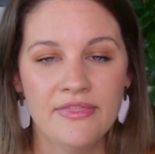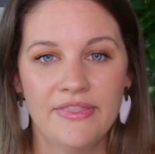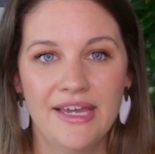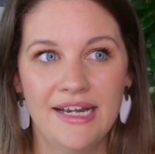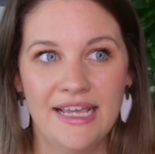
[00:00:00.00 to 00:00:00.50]

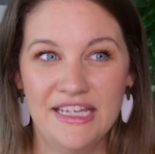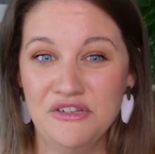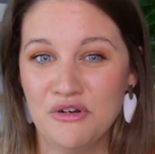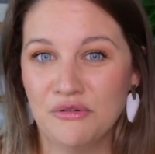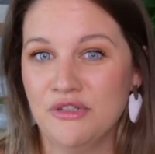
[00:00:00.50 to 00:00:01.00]
and
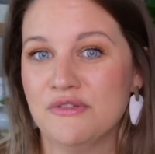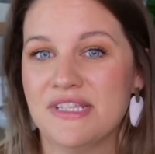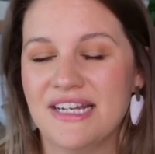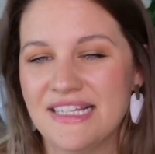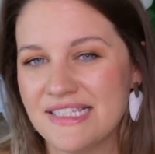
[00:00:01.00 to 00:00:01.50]
you don't use
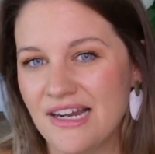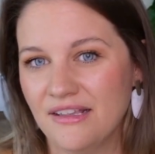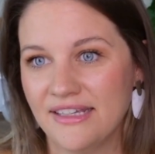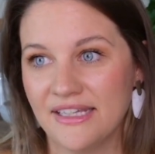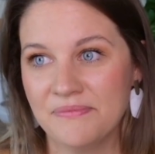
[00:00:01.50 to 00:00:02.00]
it, it's not
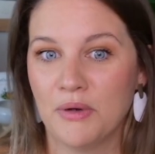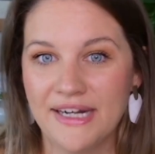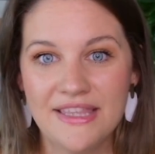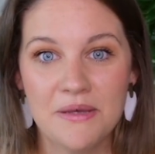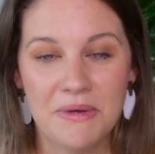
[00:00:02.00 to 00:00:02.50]
like
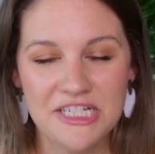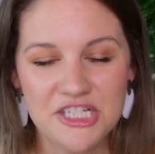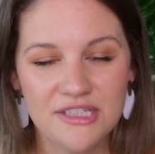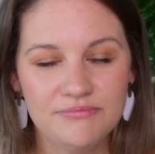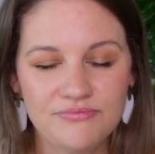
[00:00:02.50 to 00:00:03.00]
breaking the
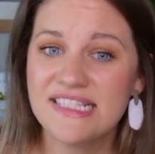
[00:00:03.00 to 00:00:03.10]
budget.